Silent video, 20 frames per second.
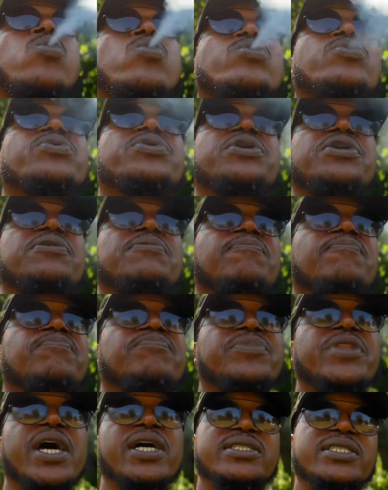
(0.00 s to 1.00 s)
See,
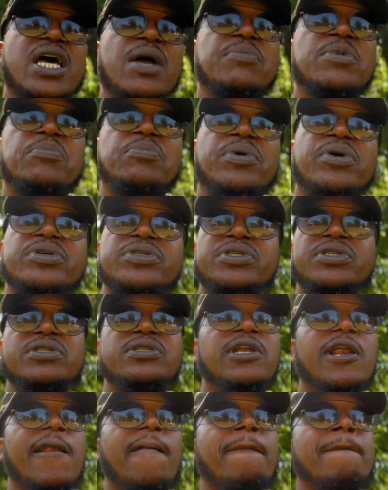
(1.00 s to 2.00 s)
that type of person
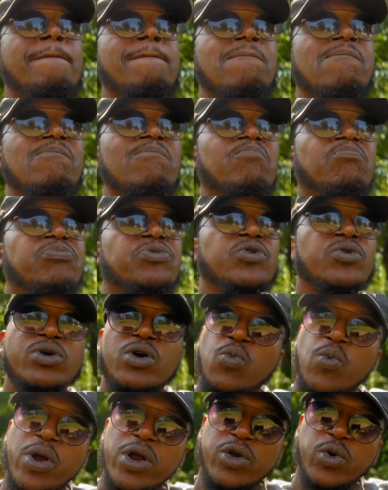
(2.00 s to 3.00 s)
you
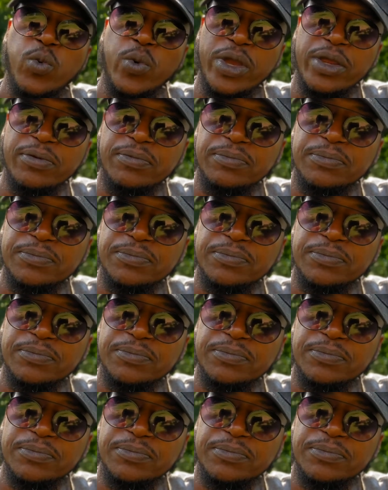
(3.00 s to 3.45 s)
can work with